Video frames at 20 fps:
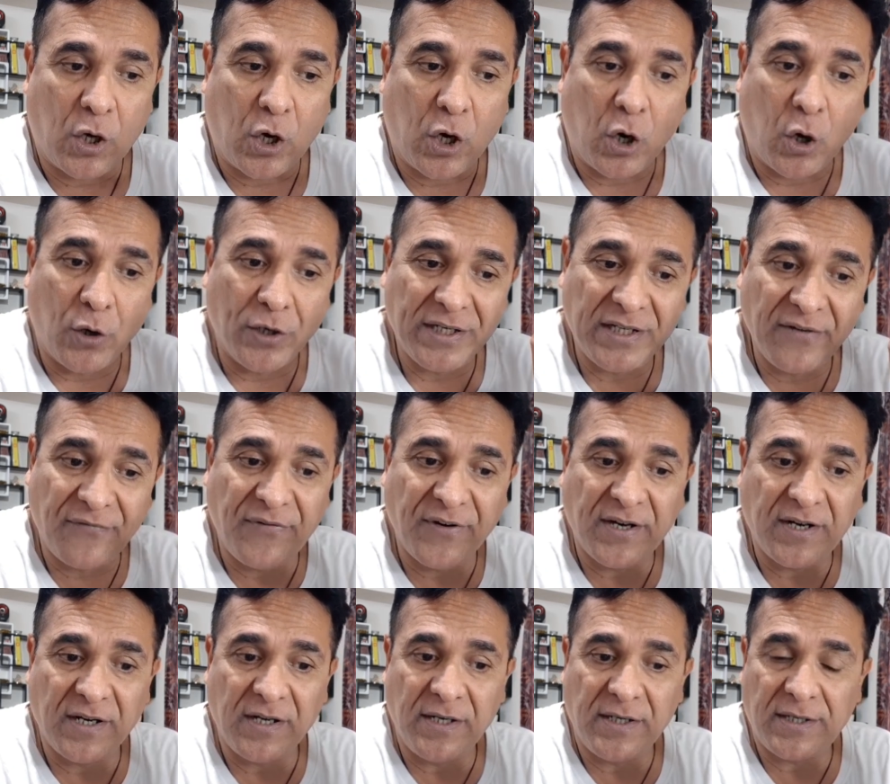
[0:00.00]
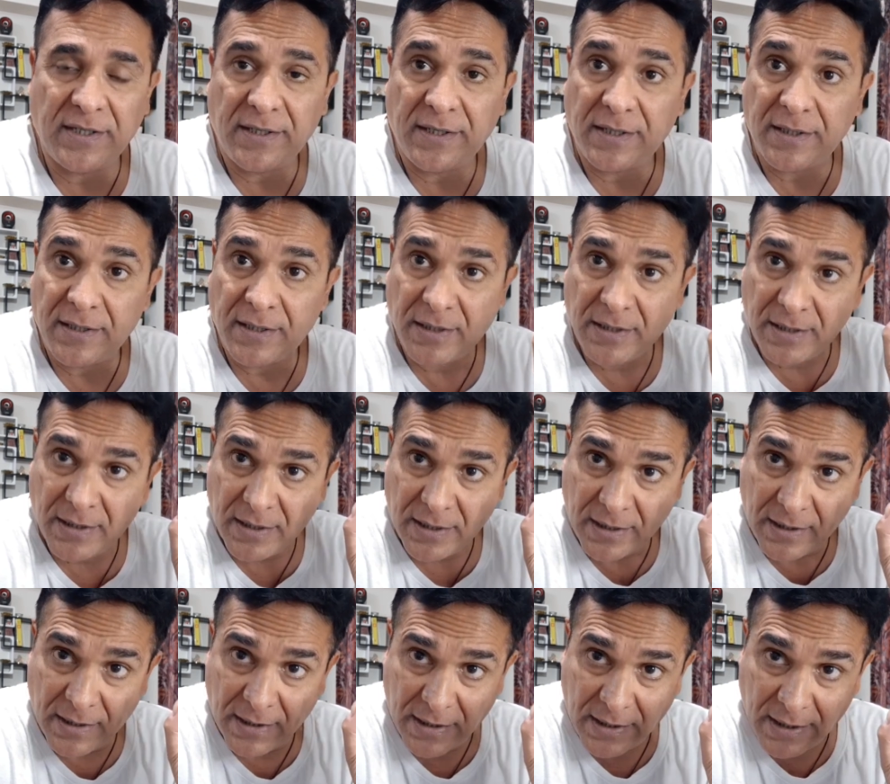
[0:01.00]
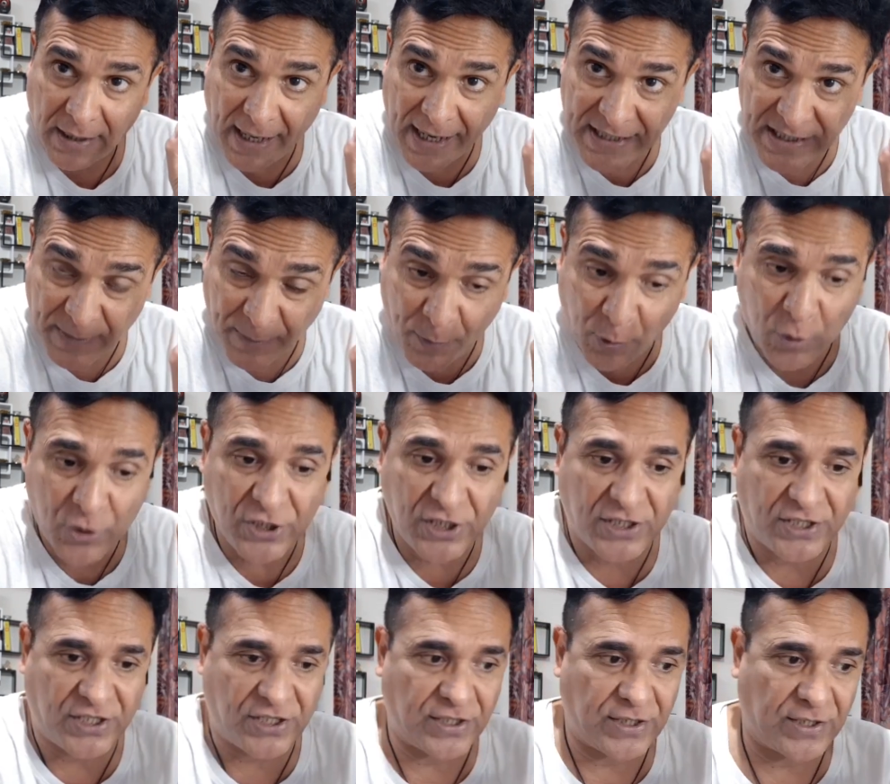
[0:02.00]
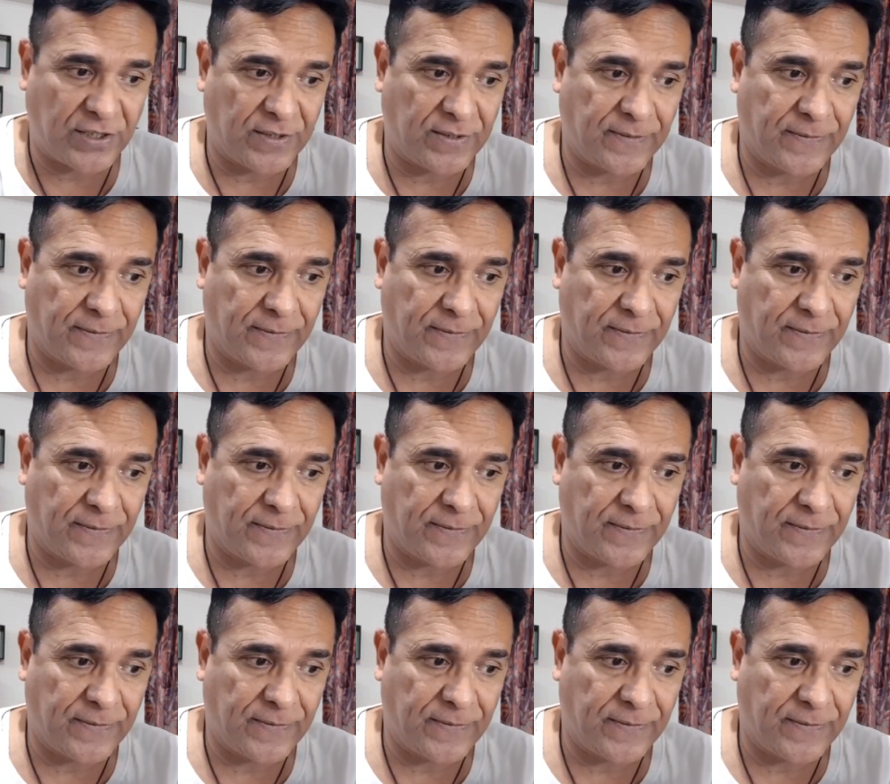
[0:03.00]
or difficult as a process,